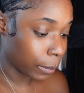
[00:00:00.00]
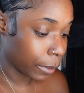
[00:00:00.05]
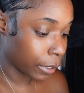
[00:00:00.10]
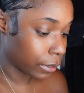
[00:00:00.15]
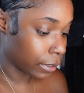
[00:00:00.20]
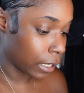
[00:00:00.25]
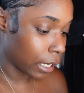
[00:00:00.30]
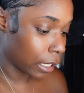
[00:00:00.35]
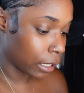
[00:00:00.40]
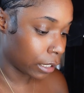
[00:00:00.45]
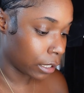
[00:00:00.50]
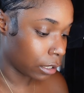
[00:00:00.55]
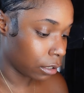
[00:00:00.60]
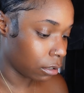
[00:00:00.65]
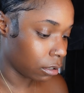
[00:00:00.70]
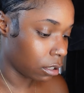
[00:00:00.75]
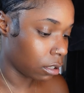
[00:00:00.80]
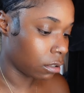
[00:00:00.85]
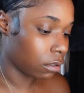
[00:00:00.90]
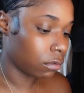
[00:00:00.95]
personality,
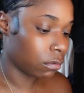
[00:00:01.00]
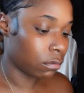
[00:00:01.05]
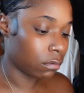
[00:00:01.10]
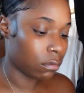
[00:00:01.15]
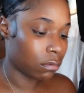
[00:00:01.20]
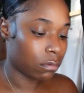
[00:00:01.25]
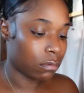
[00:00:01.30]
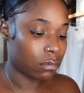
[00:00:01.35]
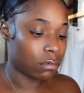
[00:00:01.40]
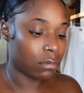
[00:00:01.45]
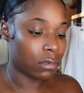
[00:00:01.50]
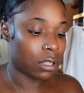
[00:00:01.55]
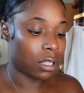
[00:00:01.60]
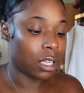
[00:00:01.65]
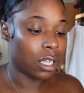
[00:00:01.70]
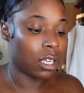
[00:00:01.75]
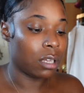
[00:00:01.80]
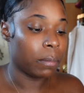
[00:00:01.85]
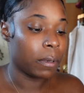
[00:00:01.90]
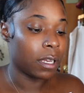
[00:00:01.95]
you know,
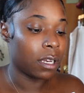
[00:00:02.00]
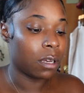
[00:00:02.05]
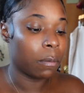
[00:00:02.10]
he could be a